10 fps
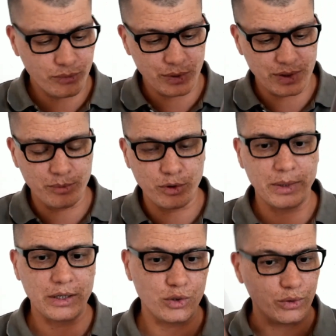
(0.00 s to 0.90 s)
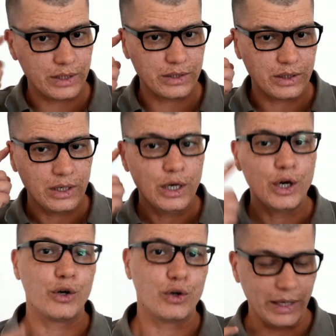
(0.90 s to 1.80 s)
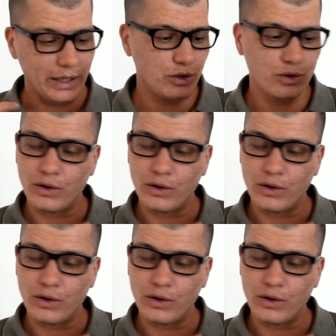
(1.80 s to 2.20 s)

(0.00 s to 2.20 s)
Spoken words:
for example, make sure there's a connection.